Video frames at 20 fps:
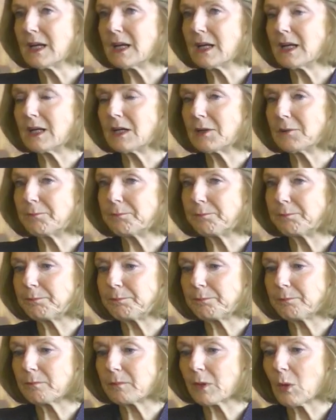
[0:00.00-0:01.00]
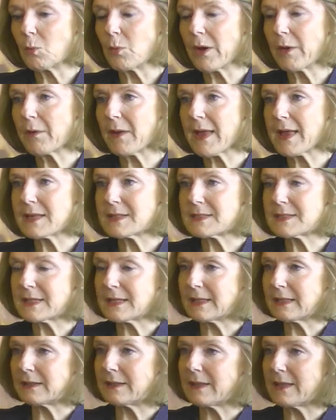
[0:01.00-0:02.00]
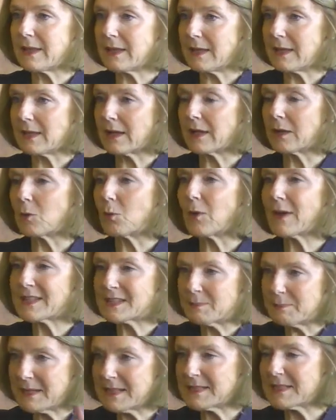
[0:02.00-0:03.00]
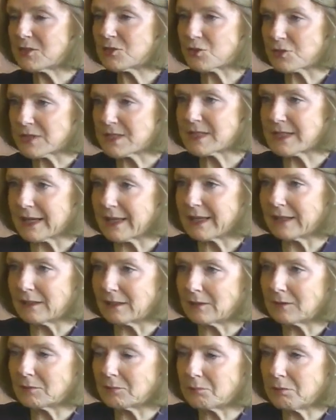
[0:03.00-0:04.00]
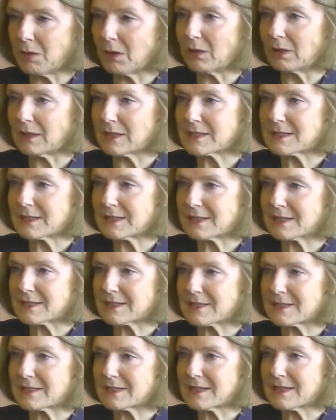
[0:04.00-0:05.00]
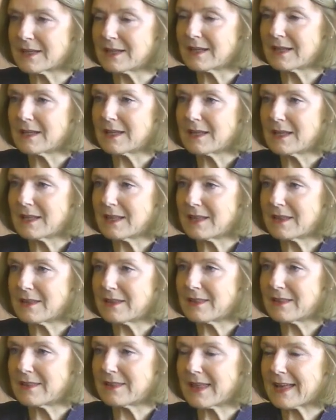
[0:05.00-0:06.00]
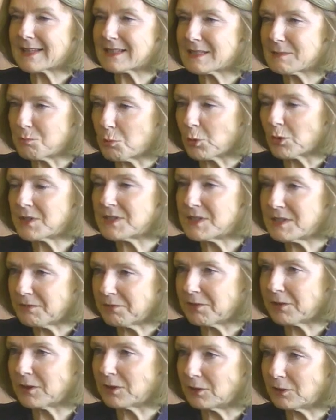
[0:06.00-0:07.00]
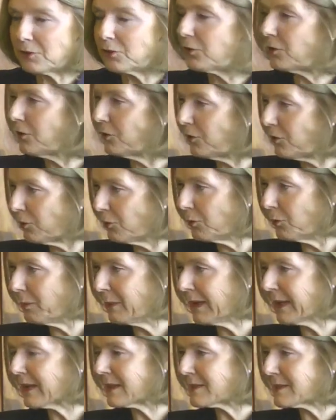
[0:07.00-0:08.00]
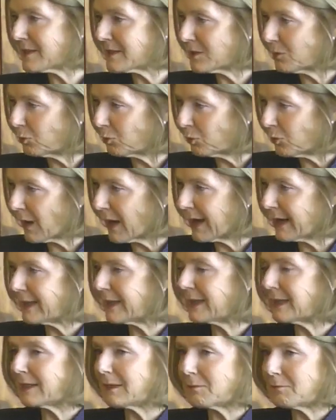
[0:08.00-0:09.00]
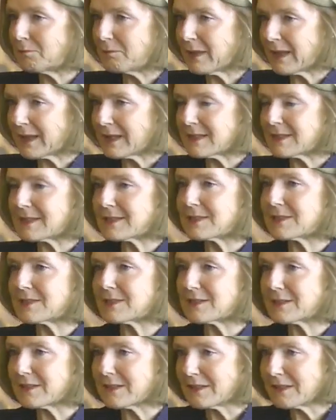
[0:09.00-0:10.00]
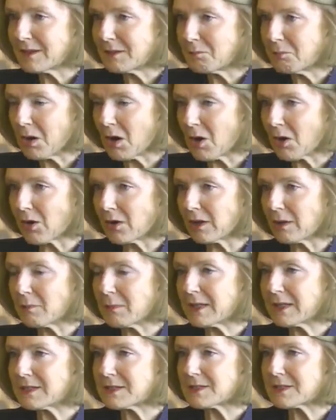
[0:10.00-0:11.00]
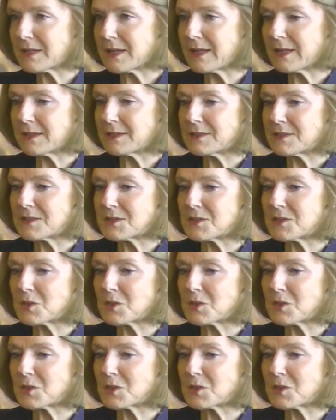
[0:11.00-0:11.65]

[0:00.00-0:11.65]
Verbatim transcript: Um, whereas in the kind of Westminster style politics, that's more difficult to do because it's a riding based yeah, right. parliament. And yeah.